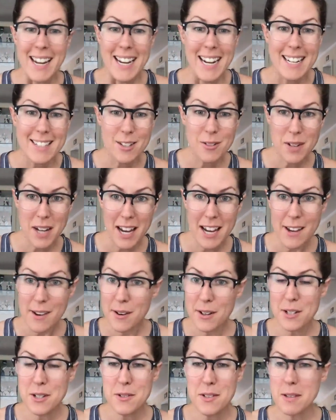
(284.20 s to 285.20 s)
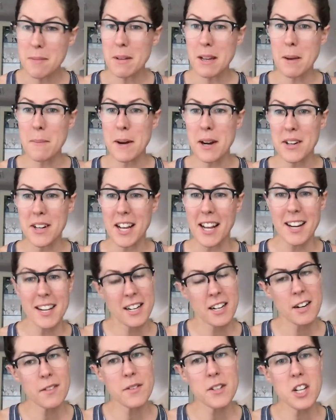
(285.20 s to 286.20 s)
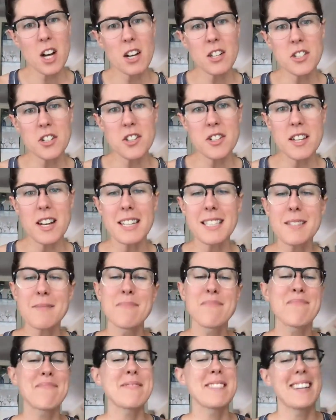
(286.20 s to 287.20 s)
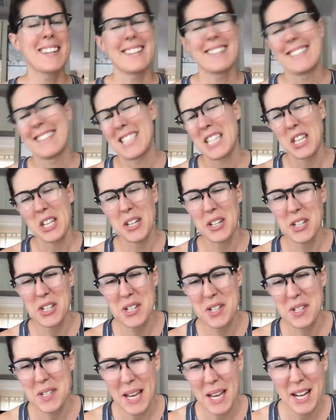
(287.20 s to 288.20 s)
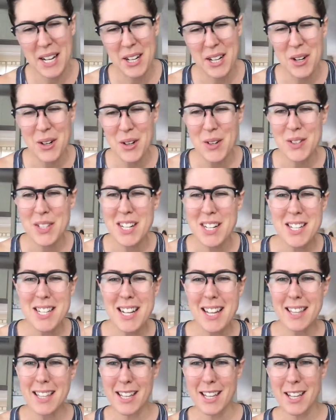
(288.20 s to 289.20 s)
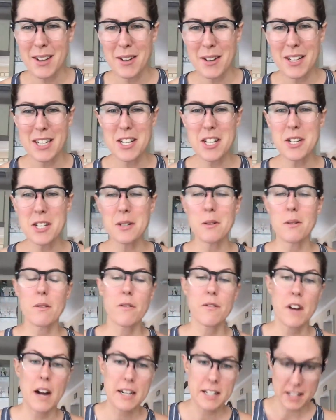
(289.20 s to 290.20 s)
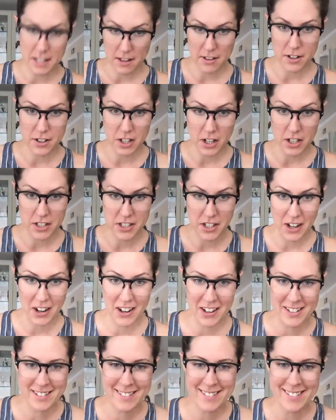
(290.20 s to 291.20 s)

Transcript: it's okay. You can do something about it. And if a doctor says, you're just getting old, there's nothing you can do, find another doctor.